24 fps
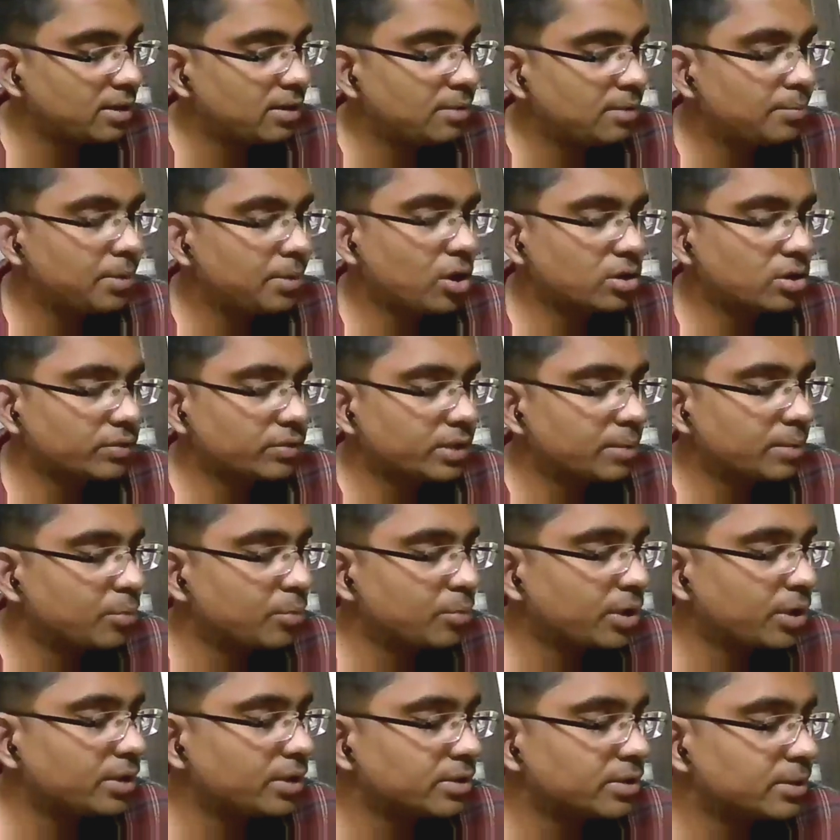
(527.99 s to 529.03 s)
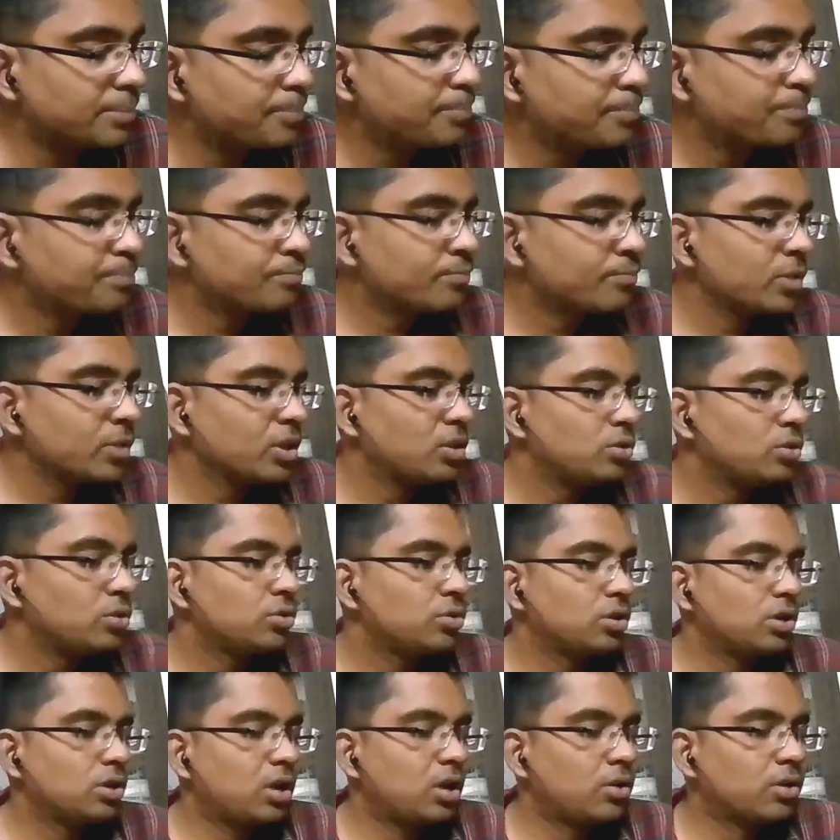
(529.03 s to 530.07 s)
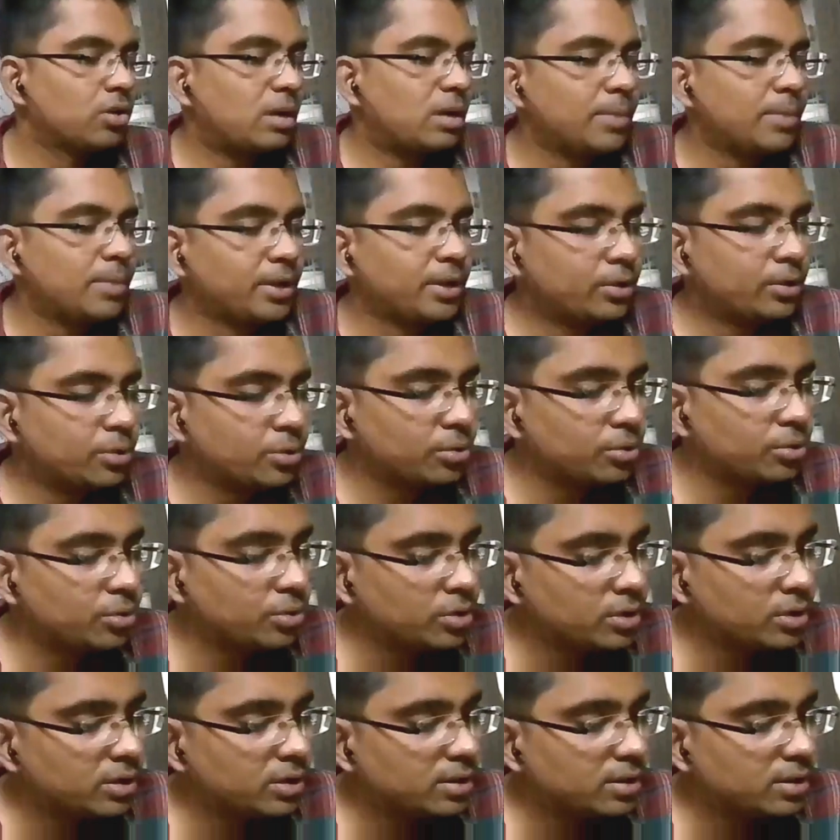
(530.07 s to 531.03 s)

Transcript: impotency. So now coming to